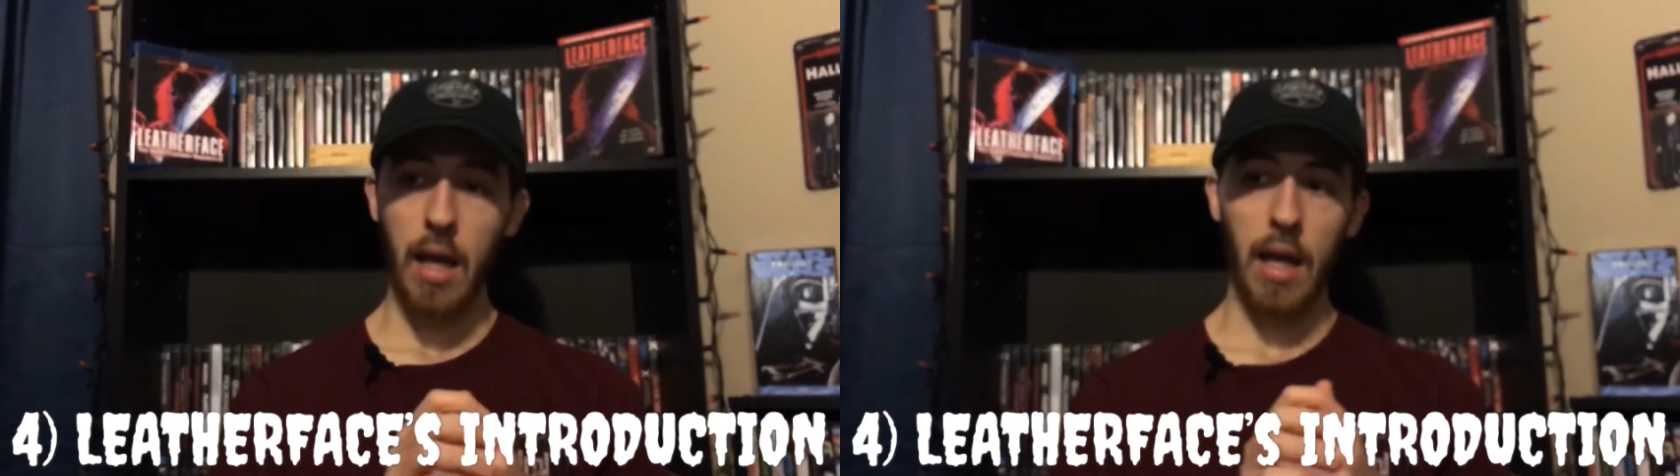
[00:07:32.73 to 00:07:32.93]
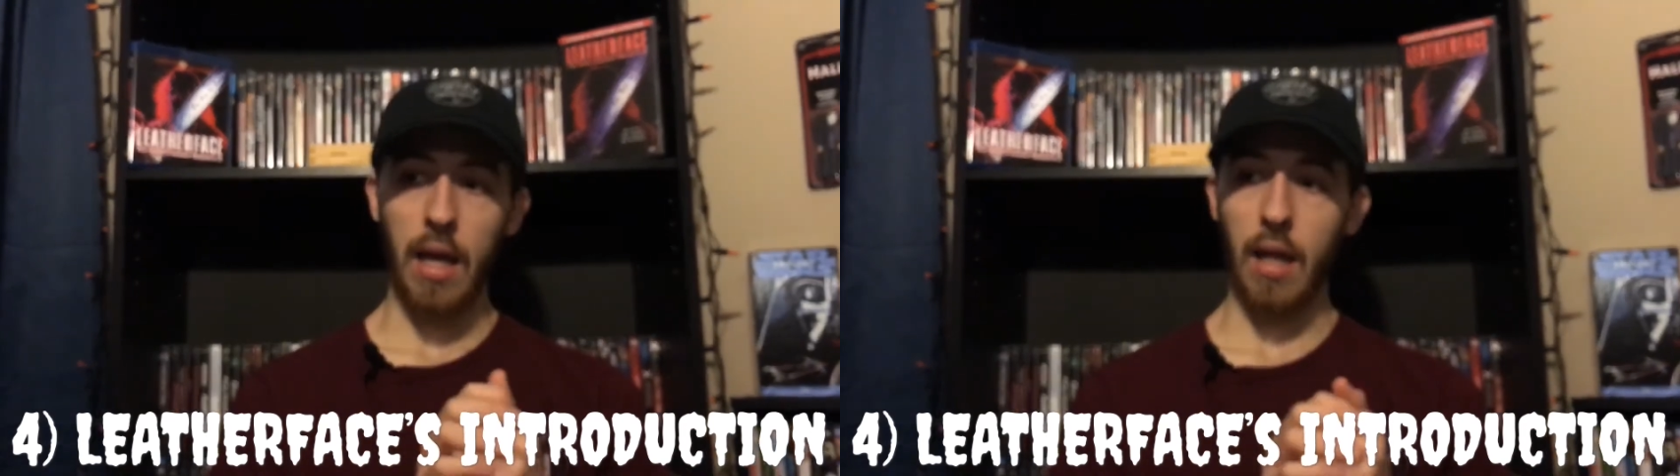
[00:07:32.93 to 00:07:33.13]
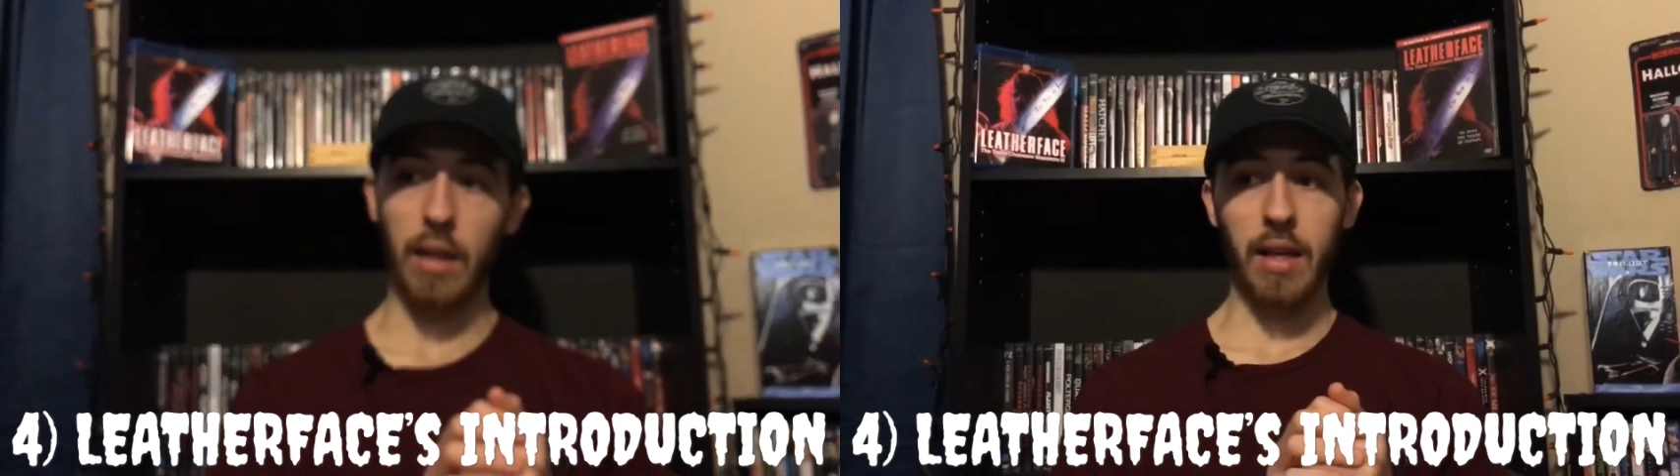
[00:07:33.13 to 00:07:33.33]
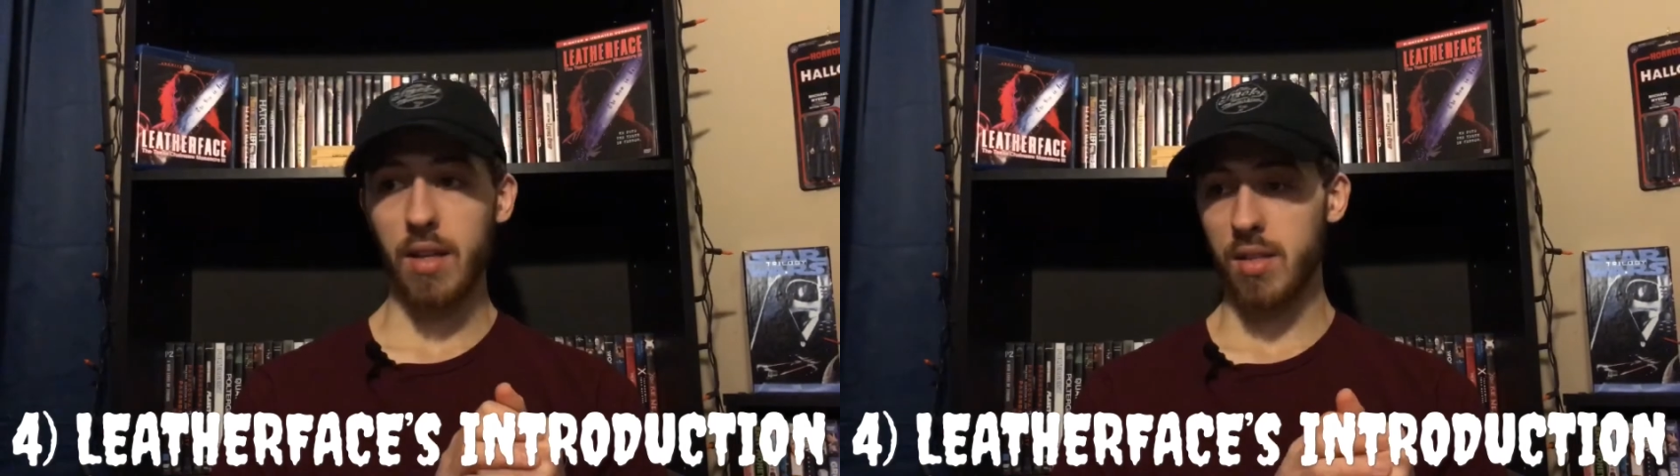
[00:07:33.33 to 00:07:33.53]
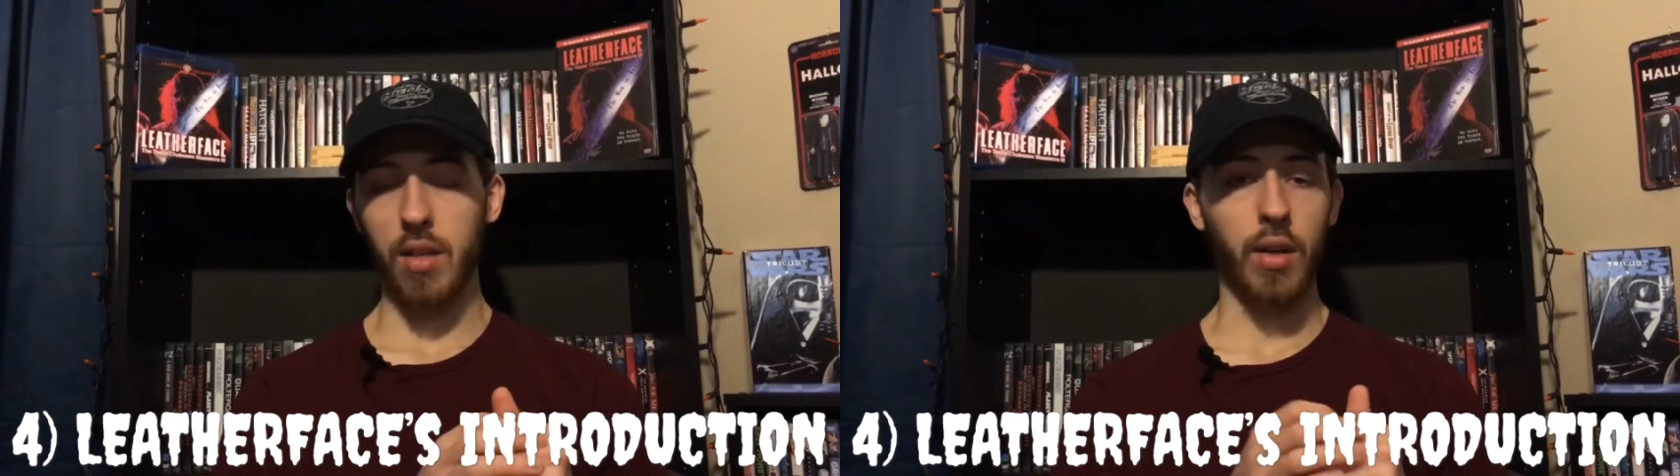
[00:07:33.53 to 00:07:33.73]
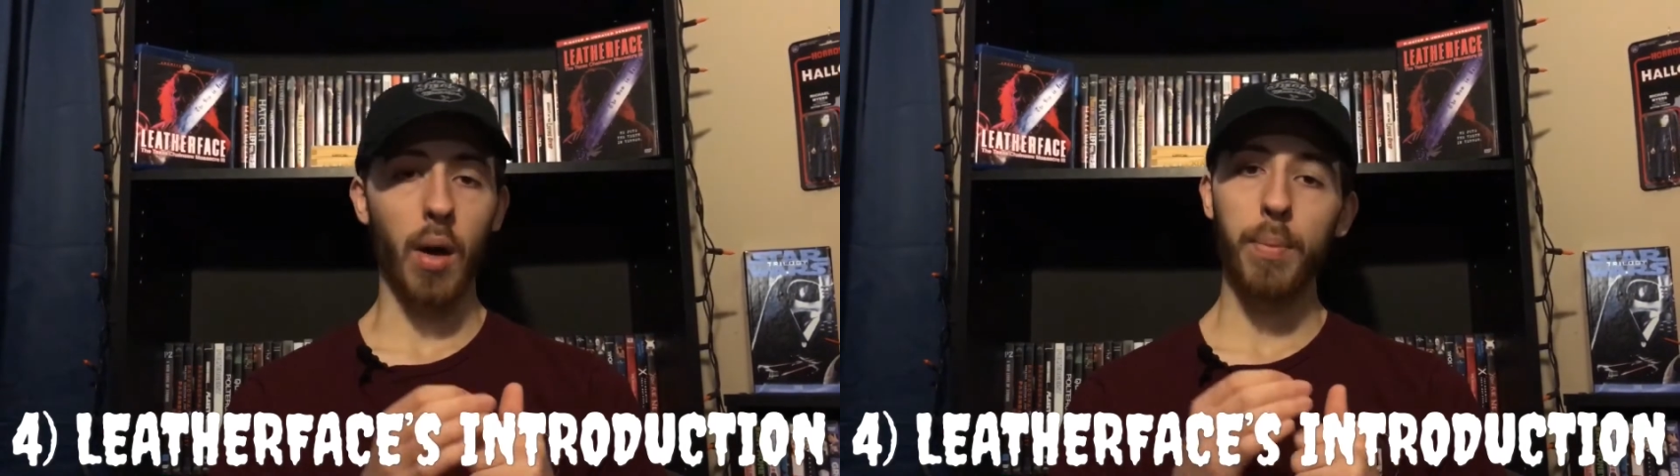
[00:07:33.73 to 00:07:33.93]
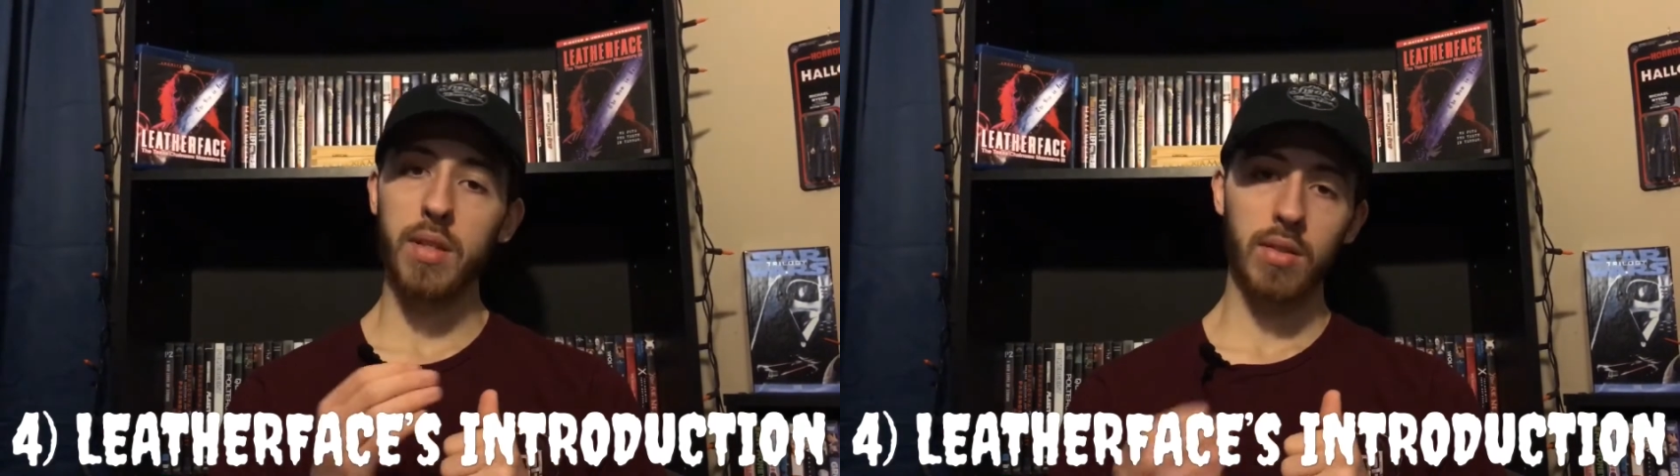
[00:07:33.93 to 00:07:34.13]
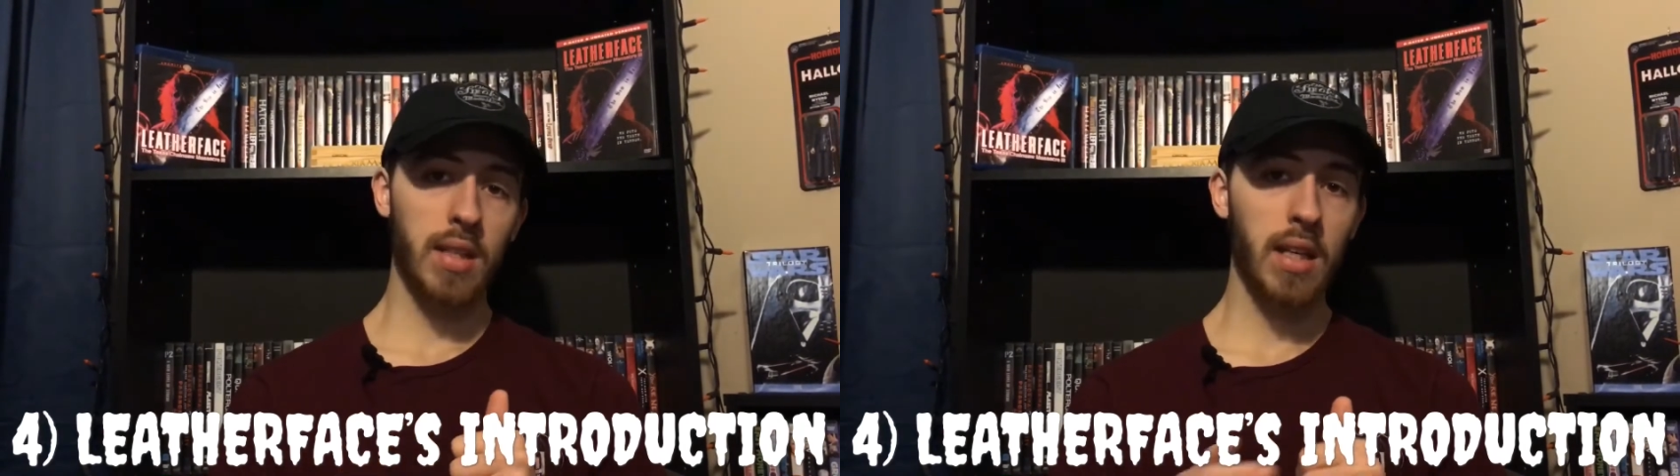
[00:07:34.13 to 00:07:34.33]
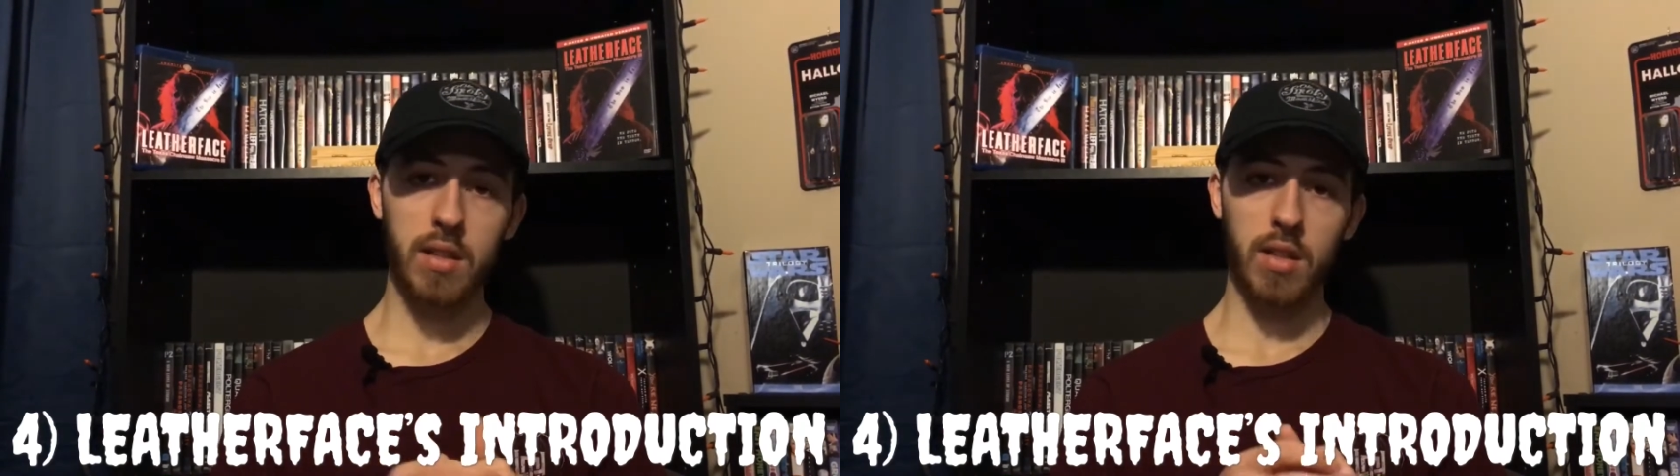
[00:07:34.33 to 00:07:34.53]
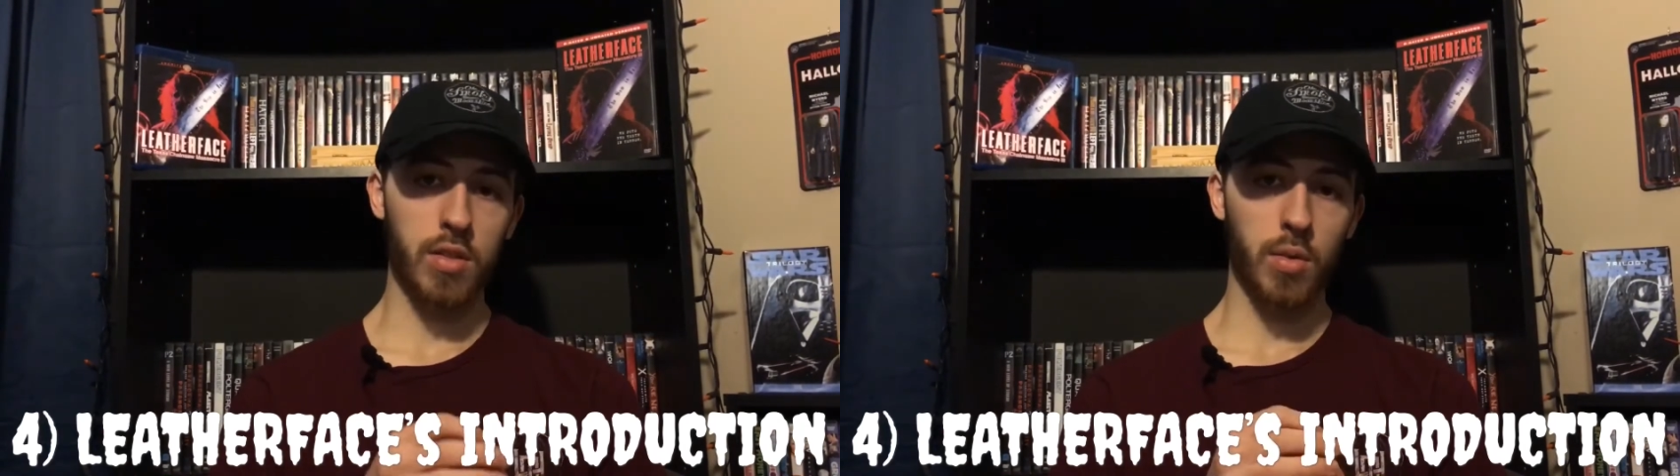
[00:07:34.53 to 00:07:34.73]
And like I said, up until they get to the